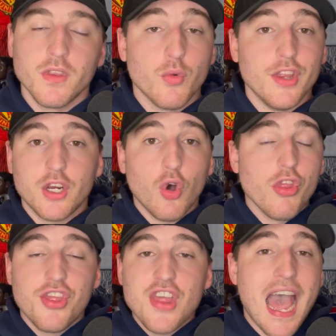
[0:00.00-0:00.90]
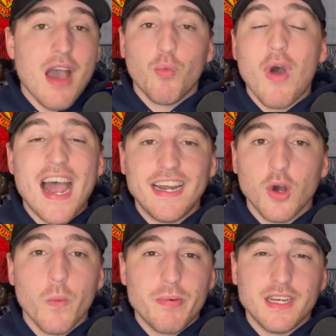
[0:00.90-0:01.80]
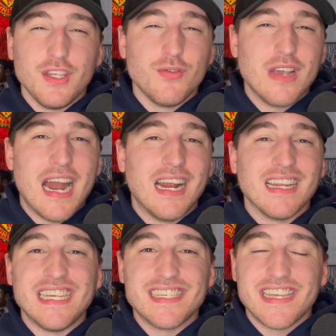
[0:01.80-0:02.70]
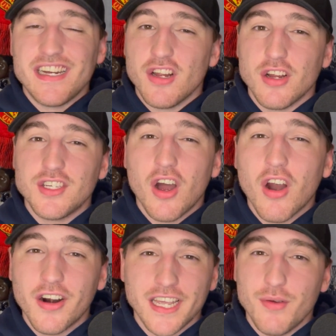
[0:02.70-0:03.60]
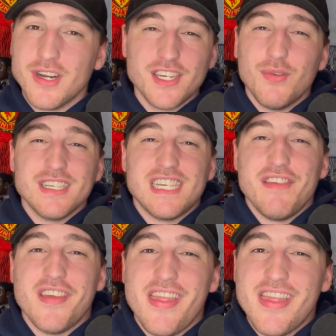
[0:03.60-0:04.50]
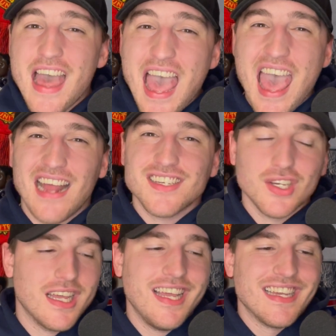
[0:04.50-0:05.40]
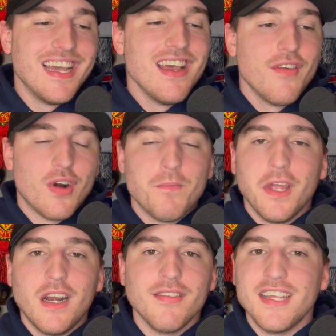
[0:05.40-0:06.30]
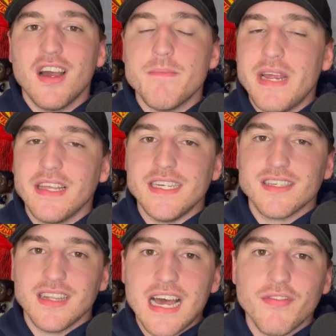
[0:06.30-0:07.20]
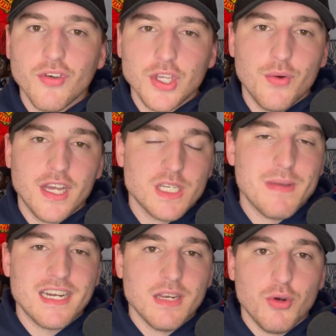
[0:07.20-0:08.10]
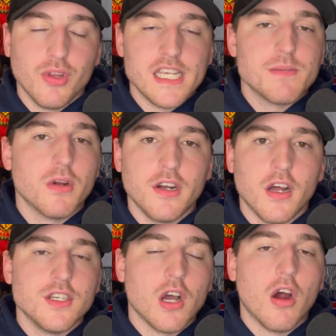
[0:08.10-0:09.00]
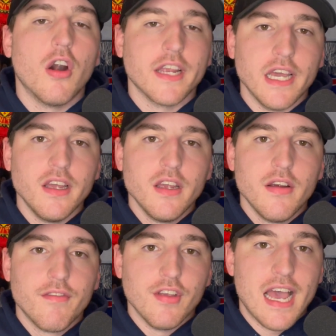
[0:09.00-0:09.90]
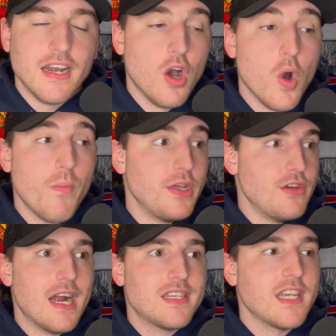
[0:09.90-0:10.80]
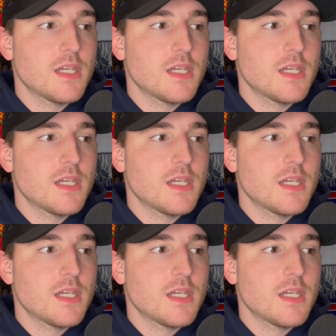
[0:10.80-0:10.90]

With a goal that wide open, you've got to at least get it on target, which it wasn't even that. So I think for a player Leon Bailey's level, you would expect him to at least put it on target for that and hope a United States